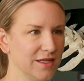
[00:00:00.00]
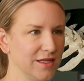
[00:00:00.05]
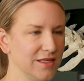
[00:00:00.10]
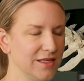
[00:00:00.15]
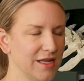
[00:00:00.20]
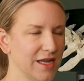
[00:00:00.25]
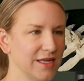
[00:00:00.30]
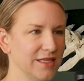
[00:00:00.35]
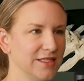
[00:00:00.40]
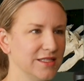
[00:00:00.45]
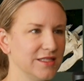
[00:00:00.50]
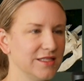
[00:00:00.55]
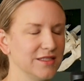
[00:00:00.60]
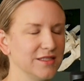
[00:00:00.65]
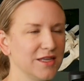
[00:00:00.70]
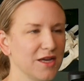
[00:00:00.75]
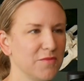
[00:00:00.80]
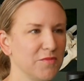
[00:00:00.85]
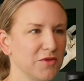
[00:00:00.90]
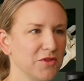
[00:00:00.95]
nice
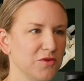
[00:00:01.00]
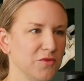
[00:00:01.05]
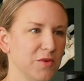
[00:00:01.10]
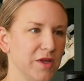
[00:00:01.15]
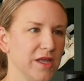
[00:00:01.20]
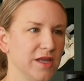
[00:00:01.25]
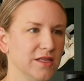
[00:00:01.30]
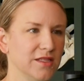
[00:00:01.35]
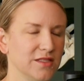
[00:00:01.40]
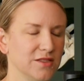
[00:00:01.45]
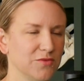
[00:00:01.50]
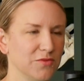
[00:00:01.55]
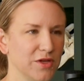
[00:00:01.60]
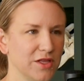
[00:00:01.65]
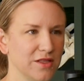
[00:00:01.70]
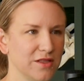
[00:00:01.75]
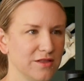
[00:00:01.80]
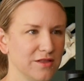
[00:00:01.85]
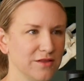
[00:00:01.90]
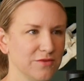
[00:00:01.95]
couple of weeks
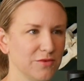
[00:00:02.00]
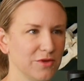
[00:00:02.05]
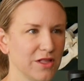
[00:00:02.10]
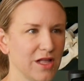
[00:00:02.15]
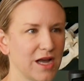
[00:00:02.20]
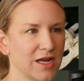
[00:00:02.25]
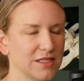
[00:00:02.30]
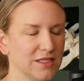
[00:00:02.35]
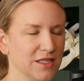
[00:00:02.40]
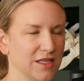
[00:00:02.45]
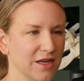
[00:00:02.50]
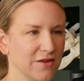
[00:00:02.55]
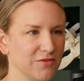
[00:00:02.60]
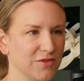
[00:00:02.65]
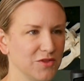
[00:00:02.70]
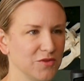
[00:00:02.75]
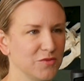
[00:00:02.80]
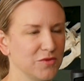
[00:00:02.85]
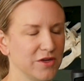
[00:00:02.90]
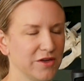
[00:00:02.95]
with relaxing
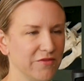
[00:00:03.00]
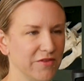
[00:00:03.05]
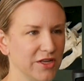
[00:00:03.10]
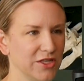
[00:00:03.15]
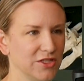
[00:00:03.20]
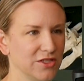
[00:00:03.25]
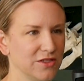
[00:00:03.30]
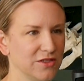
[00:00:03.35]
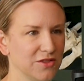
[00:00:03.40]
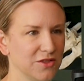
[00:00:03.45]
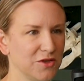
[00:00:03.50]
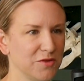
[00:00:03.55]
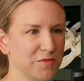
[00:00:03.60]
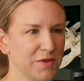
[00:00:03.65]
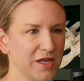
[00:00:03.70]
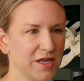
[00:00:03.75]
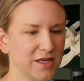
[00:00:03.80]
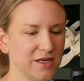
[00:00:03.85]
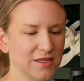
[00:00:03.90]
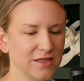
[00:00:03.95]
after the renovation a little
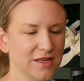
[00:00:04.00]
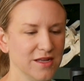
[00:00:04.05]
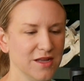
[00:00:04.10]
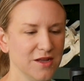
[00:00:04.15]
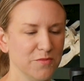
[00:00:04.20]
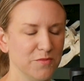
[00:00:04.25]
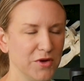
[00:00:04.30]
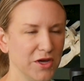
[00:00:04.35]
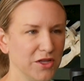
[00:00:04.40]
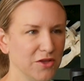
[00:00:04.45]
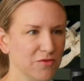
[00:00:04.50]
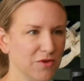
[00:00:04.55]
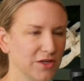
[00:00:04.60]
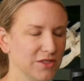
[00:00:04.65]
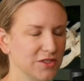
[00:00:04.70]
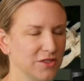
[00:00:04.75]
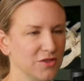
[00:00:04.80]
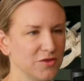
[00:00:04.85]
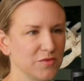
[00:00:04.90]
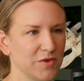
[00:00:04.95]
bit, but you
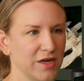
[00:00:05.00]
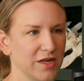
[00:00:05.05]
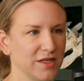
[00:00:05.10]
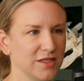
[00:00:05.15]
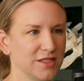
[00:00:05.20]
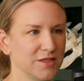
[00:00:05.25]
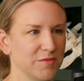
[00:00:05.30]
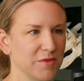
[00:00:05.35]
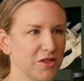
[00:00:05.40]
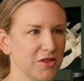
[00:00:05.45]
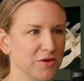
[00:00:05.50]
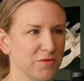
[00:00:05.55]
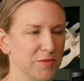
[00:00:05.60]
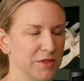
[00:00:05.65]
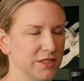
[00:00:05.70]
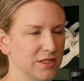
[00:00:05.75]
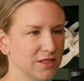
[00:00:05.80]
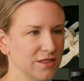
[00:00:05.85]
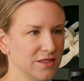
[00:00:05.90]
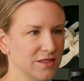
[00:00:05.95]
also are running some other
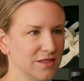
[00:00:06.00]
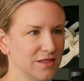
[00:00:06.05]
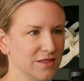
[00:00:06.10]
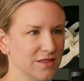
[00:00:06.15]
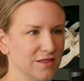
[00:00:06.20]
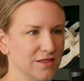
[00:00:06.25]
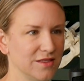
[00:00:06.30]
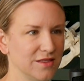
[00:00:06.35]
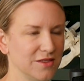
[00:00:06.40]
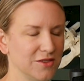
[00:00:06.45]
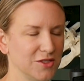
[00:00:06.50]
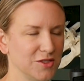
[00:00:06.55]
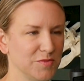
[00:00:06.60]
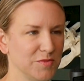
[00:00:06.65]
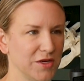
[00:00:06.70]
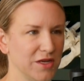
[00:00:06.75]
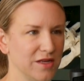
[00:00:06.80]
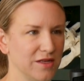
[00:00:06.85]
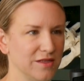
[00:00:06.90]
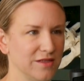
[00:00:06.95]
businesses and there's
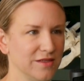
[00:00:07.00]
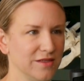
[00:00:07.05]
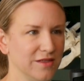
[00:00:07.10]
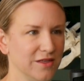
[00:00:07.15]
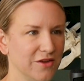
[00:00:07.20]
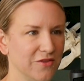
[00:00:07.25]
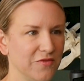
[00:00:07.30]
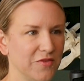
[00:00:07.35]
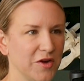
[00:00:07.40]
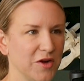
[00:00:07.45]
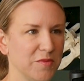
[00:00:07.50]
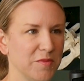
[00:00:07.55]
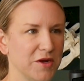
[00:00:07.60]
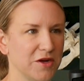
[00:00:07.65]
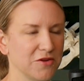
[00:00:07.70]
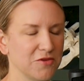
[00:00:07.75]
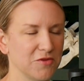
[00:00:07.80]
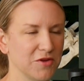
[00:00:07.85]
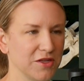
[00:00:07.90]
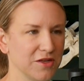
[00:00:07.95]
been a fair
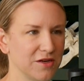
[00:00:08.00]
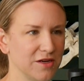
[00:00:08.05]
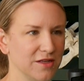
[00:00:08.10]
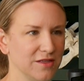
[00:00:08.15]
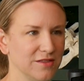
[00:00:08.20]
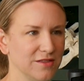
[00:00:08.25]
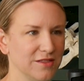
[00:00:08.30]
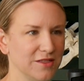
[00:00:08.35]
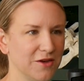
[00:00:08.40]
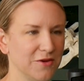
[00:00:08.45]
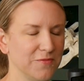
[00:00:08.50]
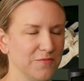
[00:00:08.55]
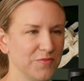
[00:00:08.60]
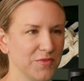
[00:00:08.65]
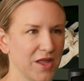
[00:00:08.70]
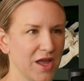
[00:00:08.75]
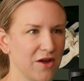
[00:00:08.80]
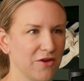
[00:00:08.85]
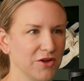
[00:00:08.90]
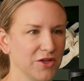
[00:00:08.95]
amount going on. So
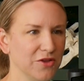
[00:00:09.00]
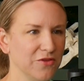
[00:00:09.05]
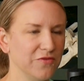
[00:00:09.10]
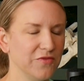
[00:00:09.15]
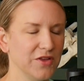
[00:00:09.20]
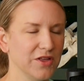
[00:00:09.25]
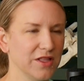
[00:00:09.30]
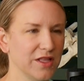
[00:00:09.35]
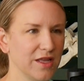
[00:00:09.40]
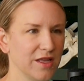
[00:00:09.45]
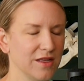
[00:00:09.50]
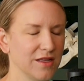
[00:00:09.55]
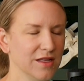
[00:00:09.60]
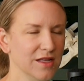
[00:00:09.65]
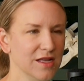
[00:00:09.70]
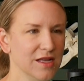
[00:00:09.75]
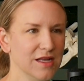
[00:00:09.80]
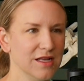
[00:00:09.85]
how are you feeling